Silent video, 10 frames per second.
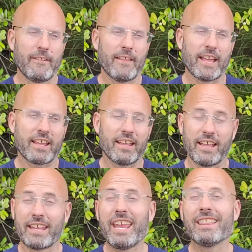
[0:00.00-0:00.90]
like,
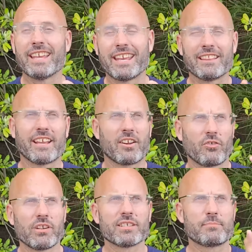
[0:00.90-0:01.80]
again, they get like a
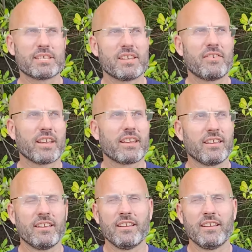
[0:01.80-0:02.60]
real specific